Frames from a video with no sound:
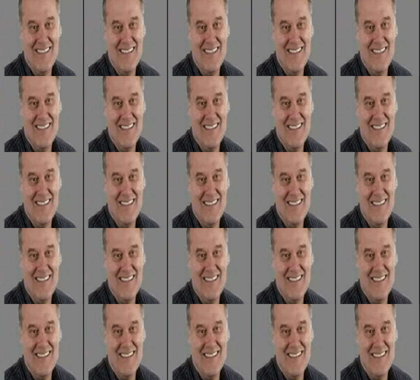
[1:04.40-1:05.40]

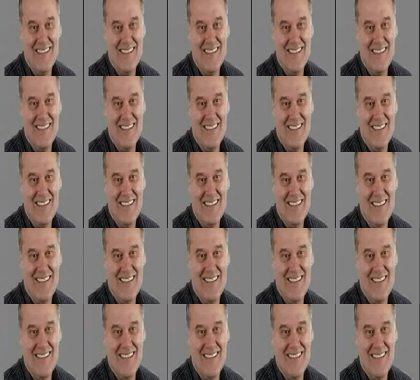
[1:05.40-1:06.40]

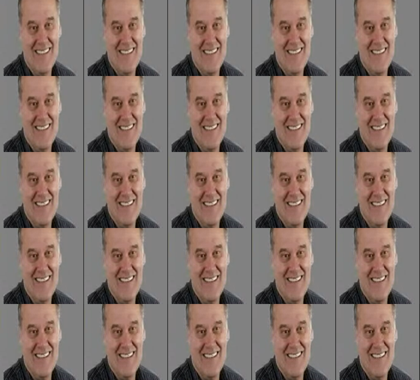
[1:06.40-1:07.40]

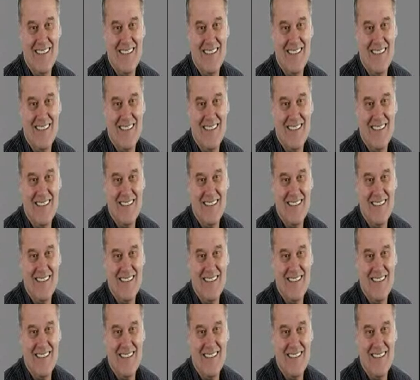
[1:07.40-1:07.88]
(no lip movement)